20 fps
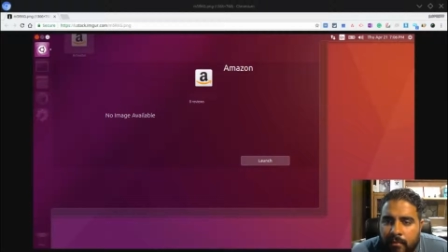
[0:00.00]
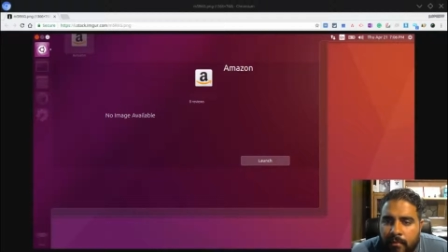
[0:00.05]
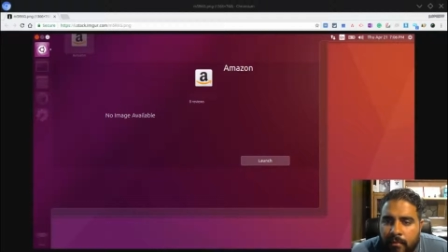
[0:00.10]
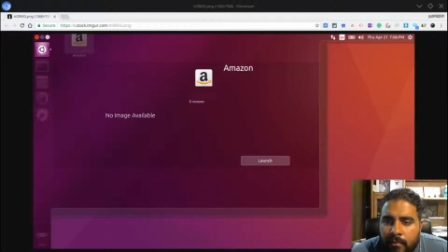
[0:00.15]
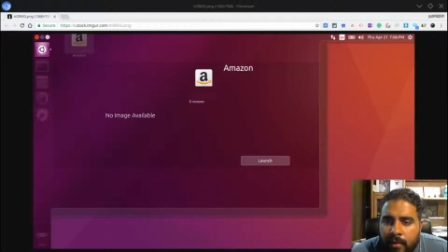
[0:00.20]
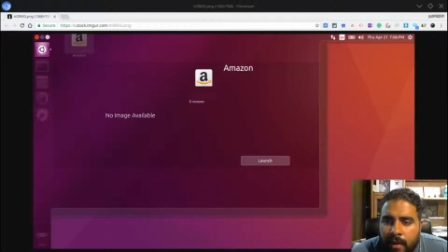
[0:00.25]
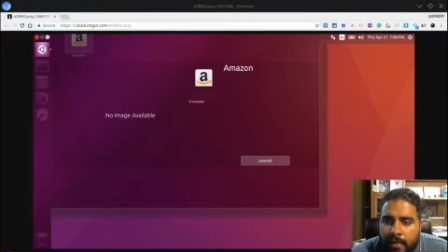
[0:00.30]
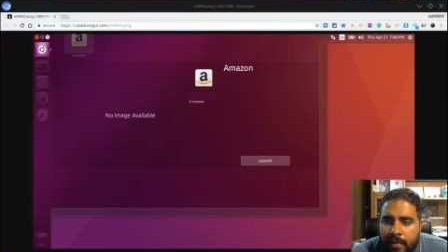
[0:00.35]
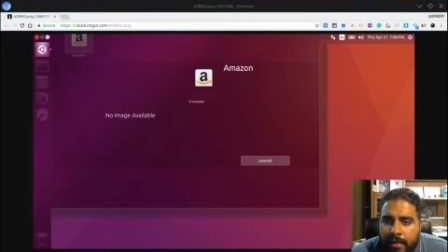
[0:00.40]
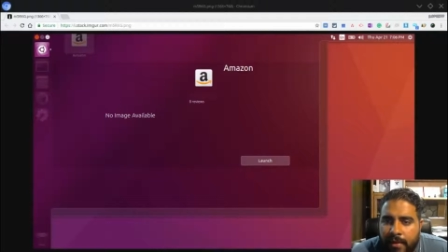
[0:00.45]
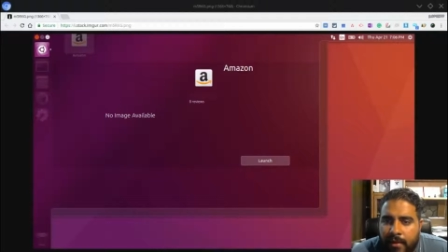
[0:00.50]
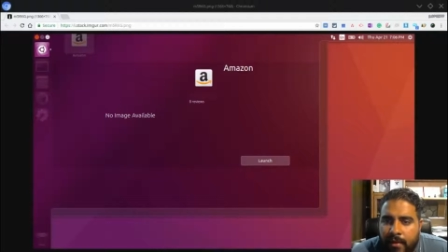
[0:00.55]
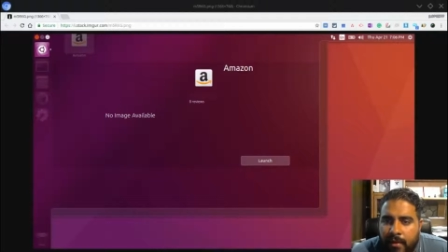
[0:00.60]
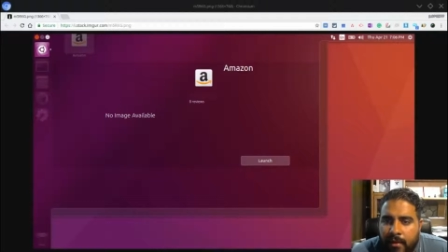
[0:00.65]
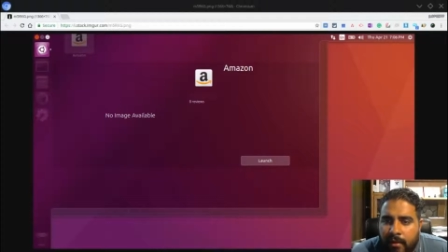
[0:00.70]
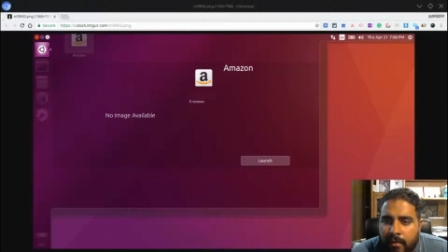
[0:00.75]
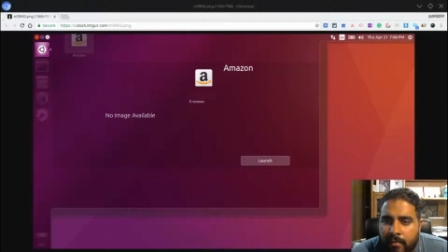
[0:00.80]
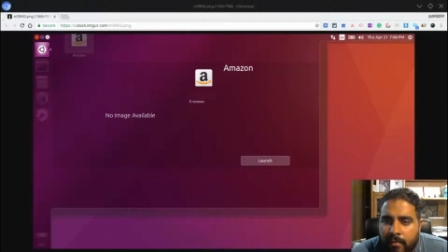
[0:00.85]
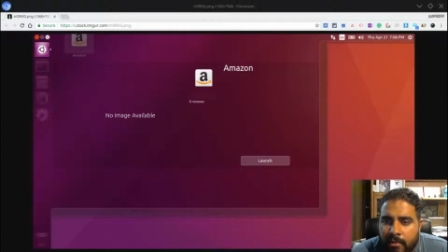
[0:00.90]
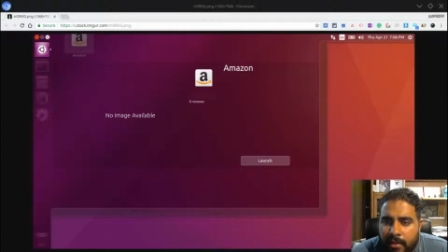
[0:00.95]
and then
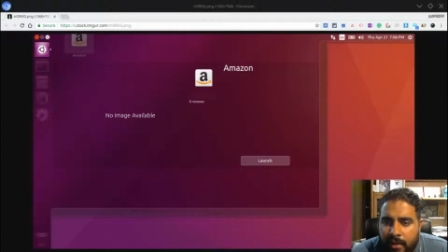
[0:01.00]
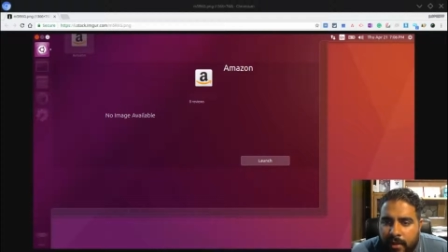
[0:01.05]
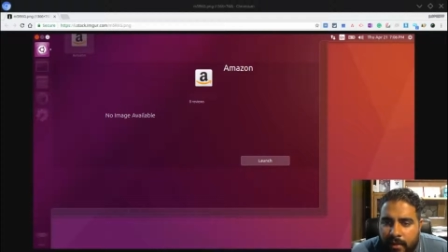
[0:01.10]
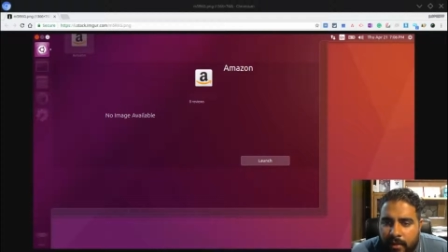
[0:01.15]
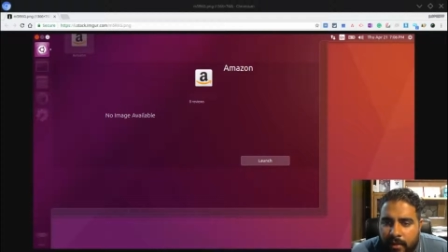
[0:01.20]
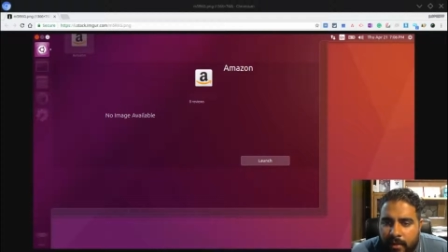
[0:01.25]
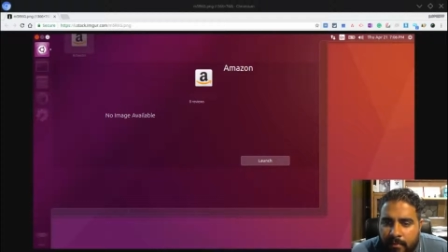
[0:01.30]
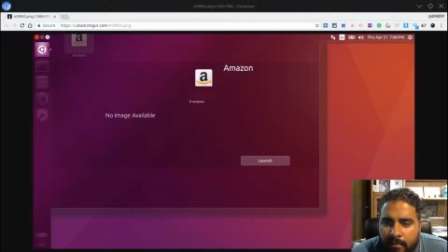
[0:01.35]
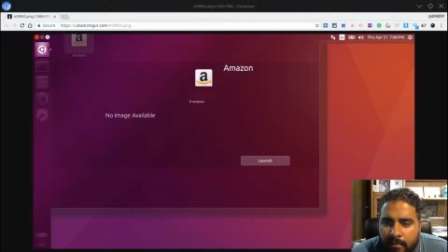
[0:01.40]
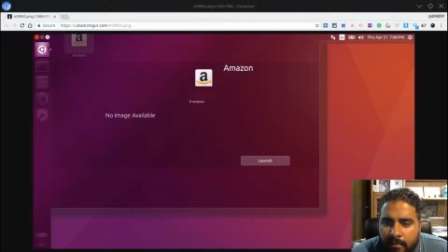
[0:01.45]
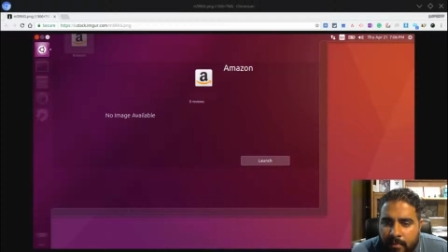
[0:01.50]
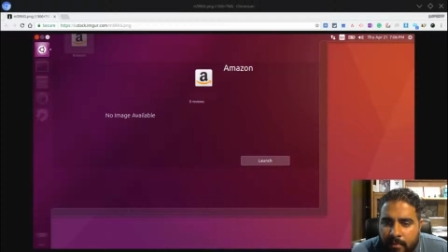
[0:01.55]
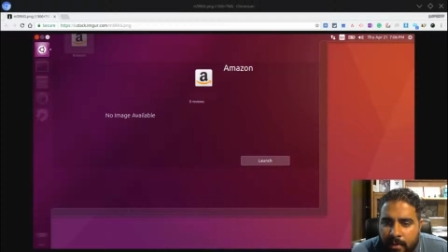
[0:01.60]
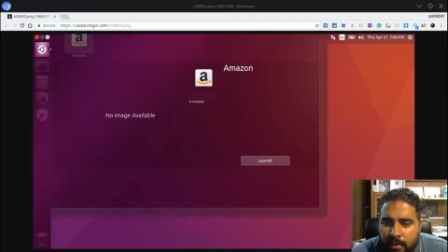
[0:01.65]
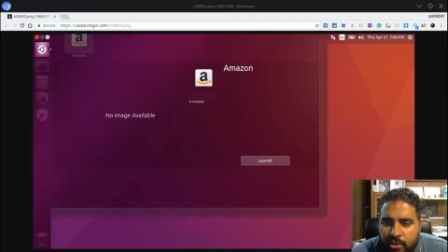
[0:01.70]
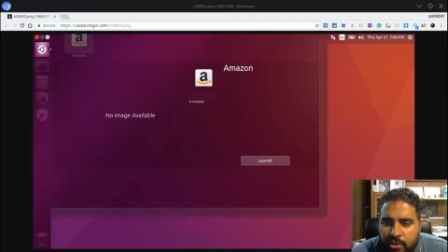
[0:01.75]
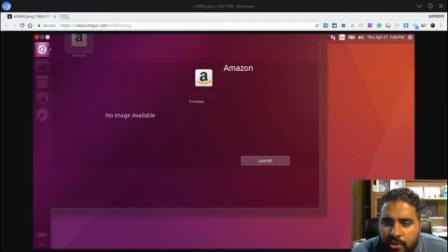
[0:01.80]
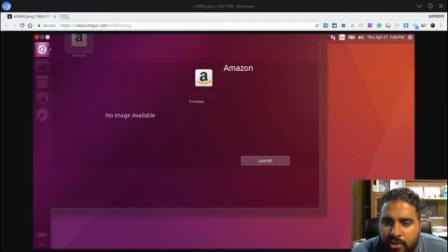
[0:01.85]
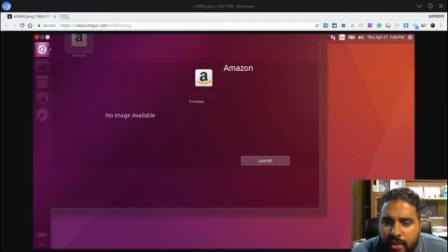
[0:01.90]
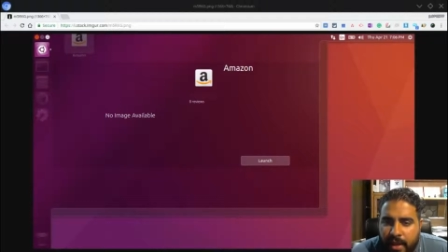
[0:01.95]
almost like a
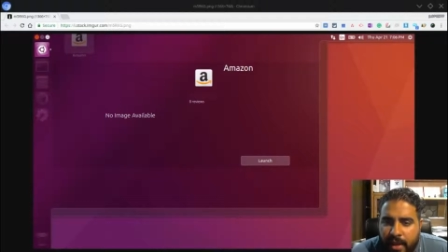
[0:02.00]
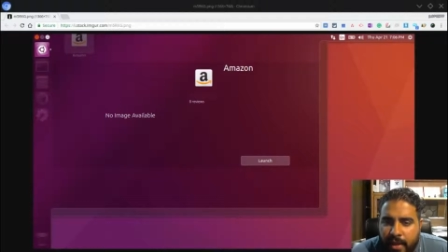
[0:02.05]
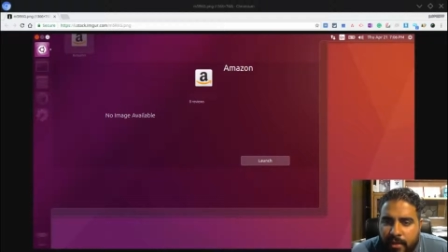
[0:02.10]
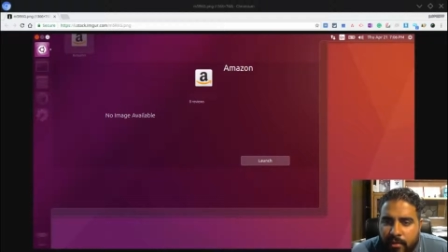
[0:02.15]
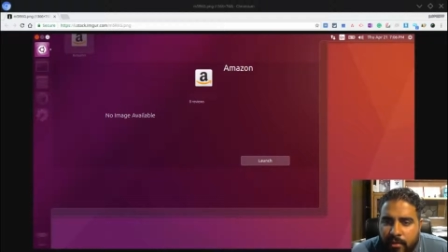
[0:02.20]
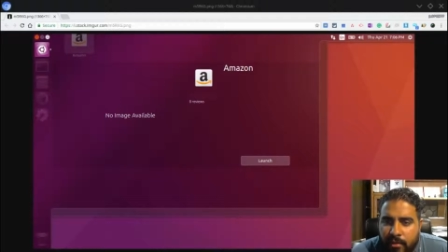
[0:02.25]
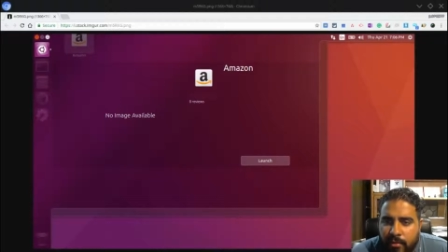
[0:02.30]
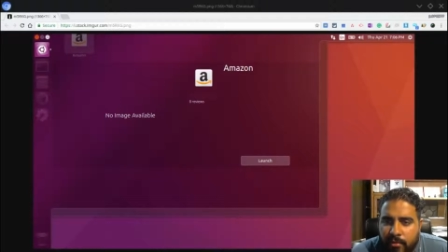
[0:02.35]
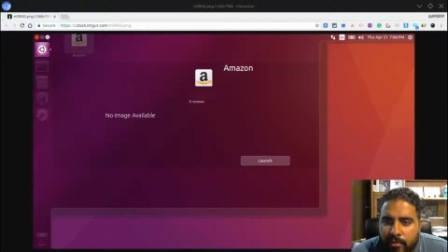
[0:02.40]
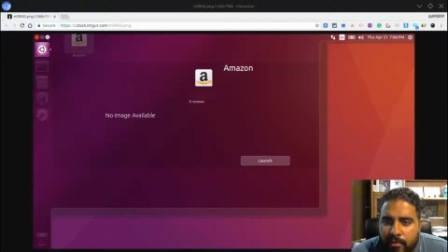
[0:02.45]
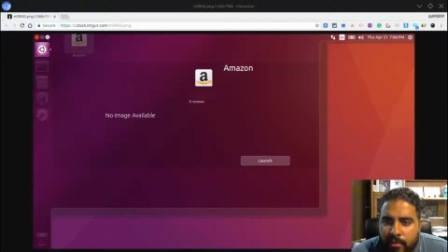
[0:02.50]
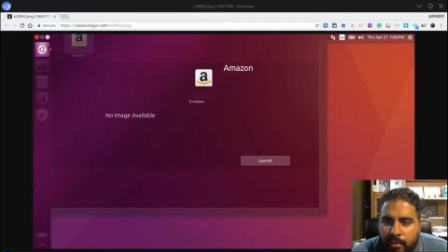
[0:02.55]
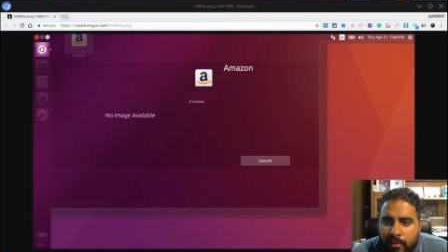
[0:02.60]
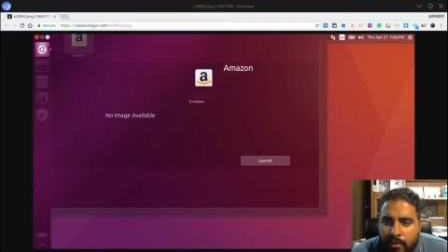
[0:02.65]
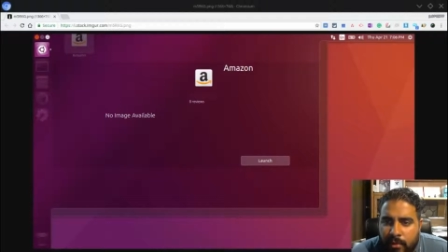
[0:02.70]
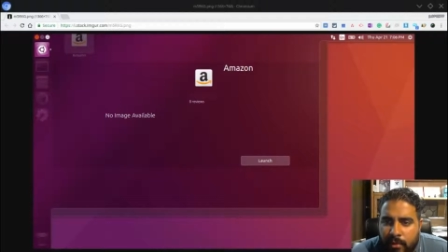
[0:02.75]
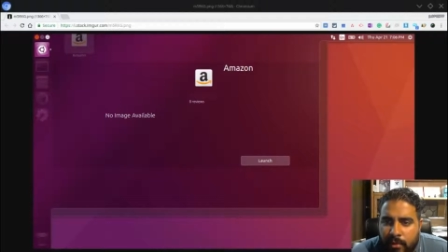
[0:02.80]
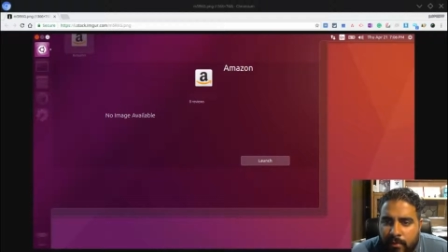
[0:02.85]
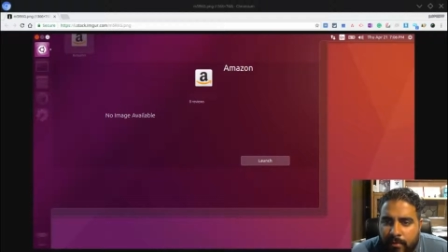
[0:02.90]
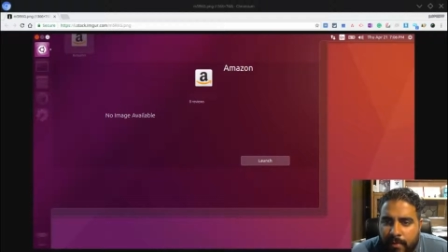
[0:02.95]
shadow
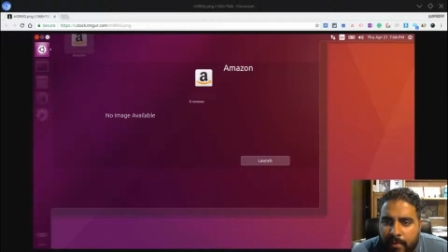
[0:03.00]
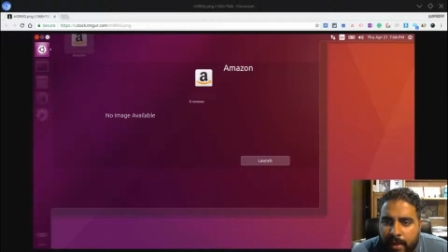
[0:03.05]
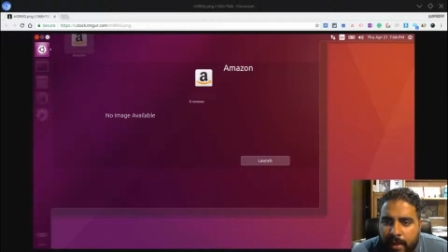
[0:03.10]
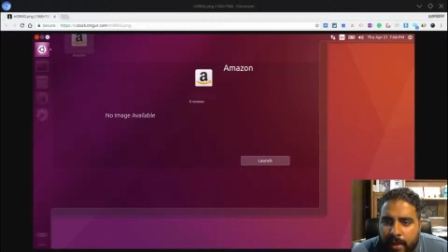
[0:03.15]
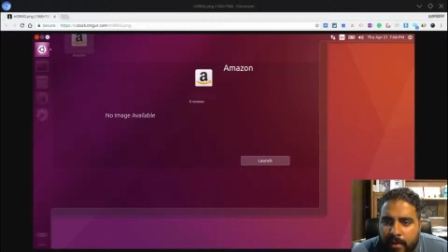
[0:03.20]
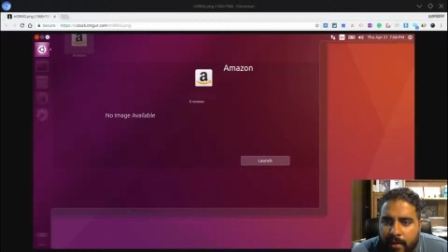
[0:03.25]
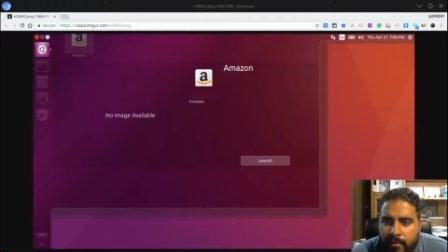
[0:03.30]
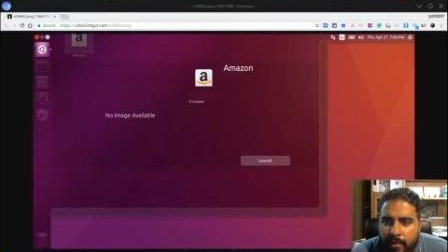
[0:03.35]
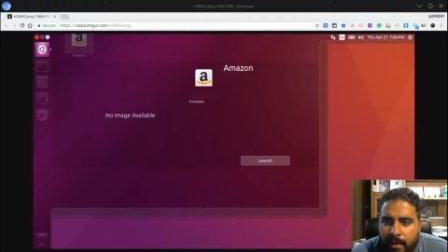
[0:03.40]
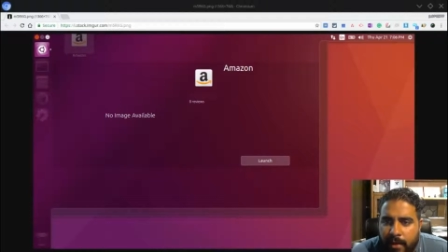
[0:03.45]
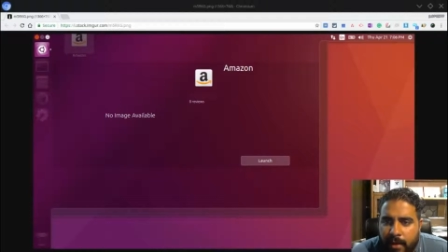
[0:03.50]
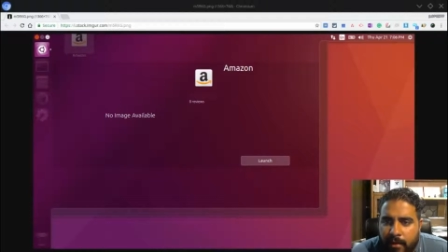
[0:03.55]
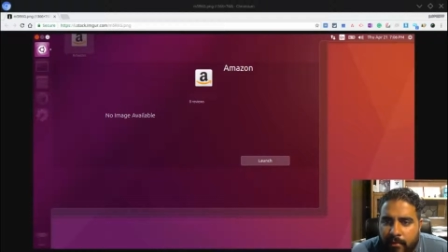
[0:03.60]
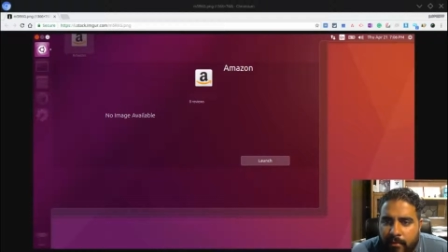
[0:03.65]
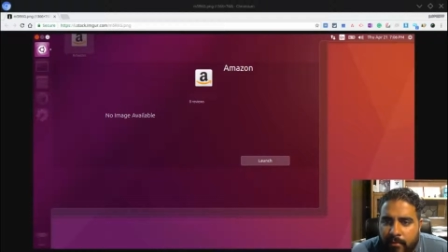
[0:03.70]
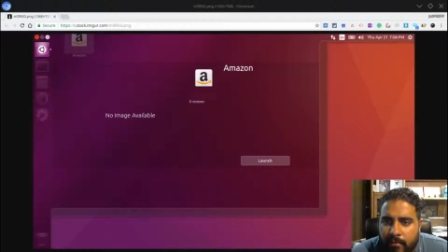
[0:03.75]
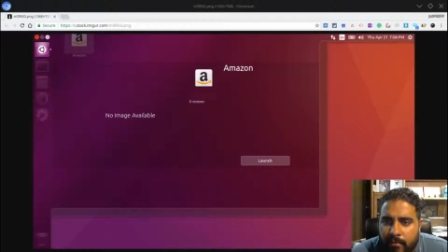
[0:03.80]
or a background